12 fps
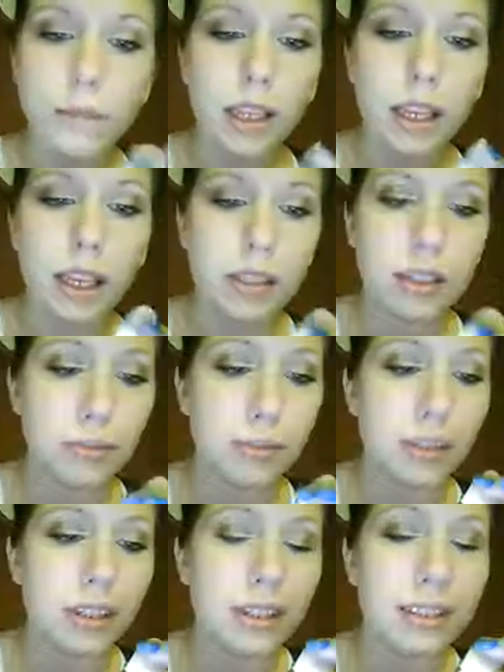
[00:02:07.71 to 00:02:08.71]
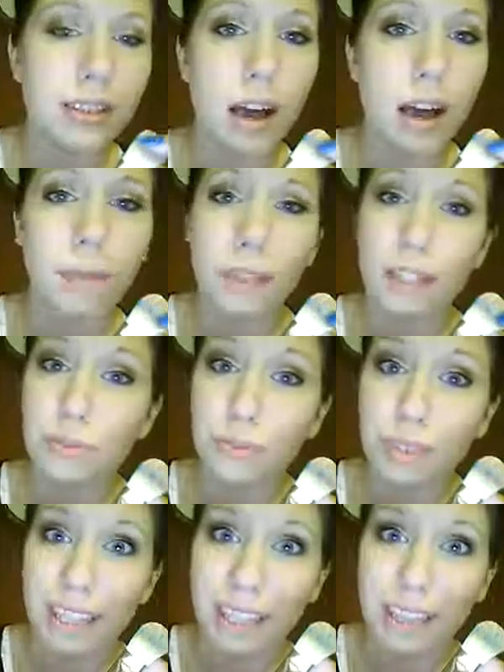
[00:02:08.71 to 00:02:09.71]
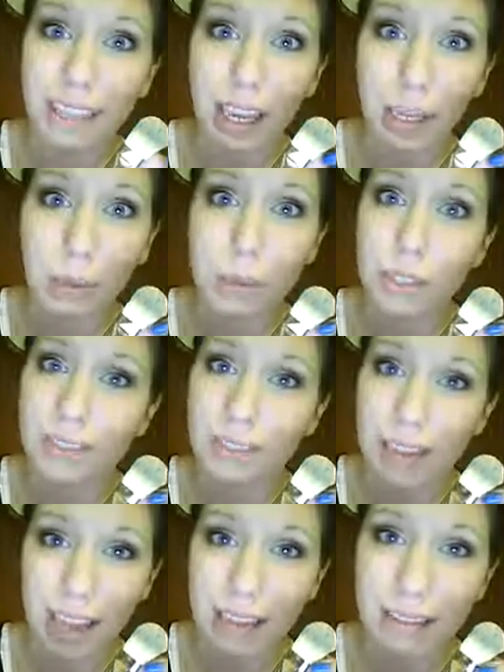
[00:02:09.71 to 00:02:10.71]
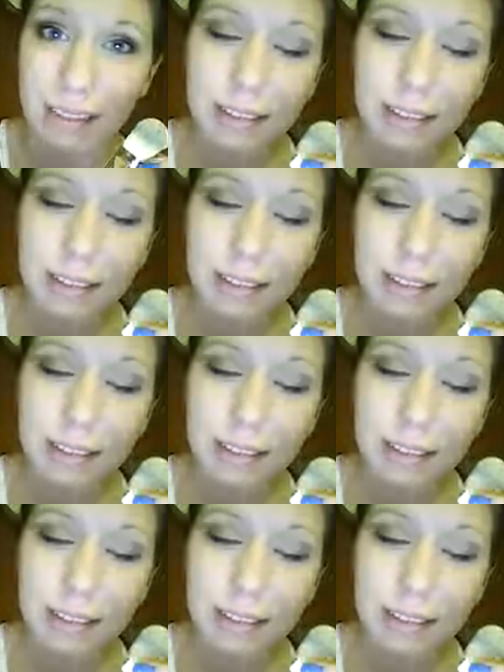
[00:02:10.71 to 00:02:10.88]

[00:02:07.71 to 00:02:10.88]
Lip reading: and it's really soft and it's really thick, which is nice,